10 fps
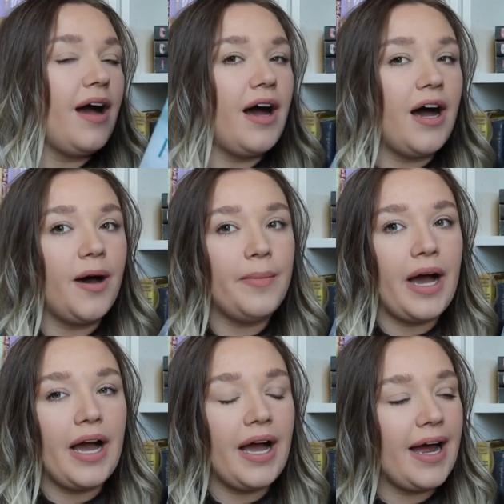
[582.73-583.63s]
I'm
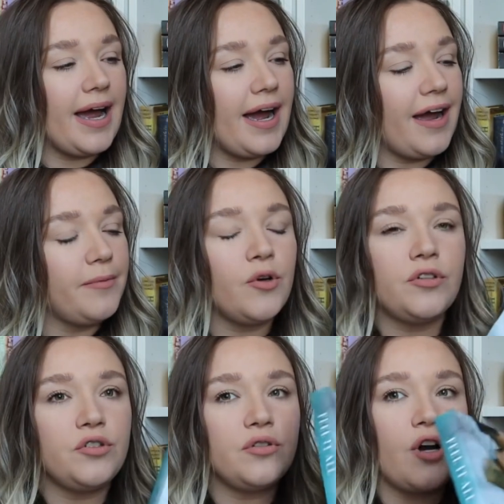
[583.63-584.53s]

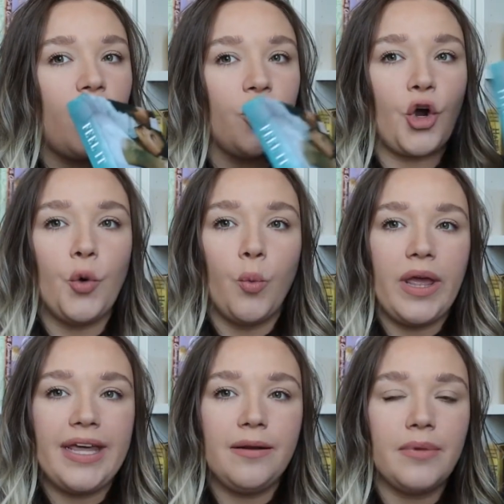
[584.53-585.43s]
going to call her
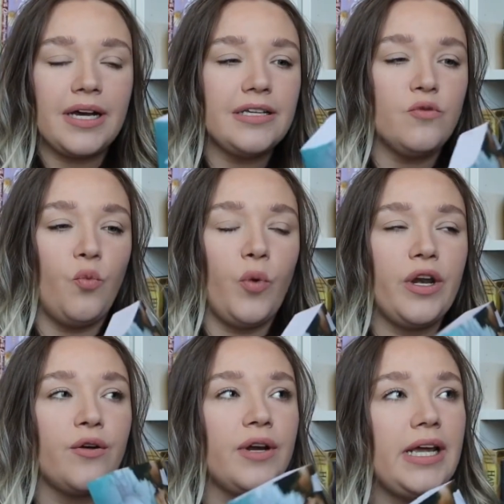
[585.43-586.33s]
Win because
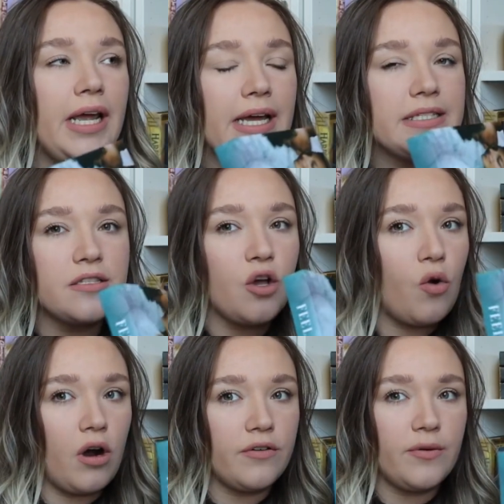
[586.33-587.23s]
Winery is so
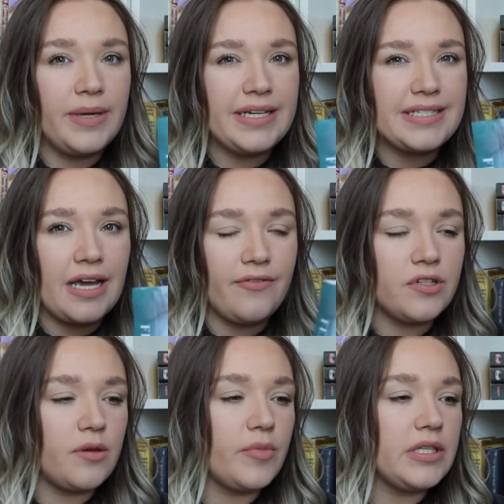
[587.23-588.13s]
hard for me to say for
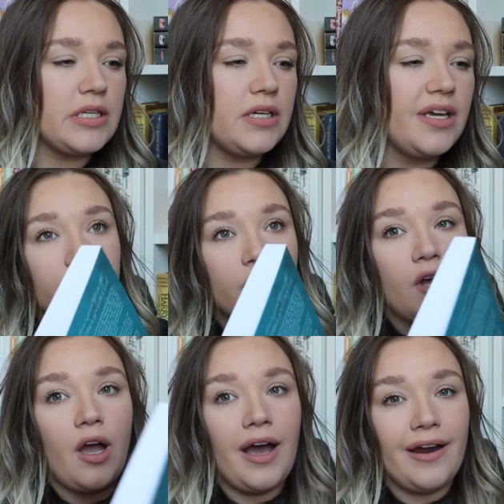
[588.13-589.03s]
some reason.
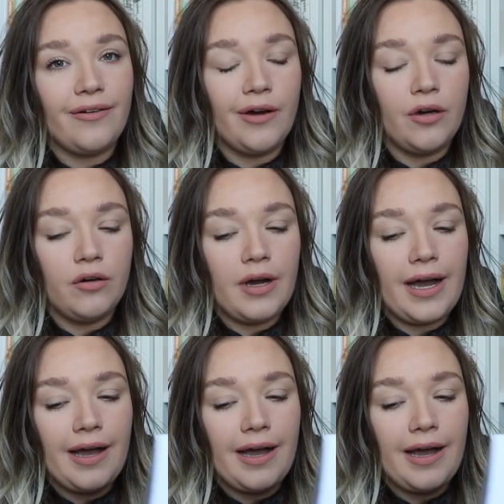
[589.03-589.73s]
I don't know.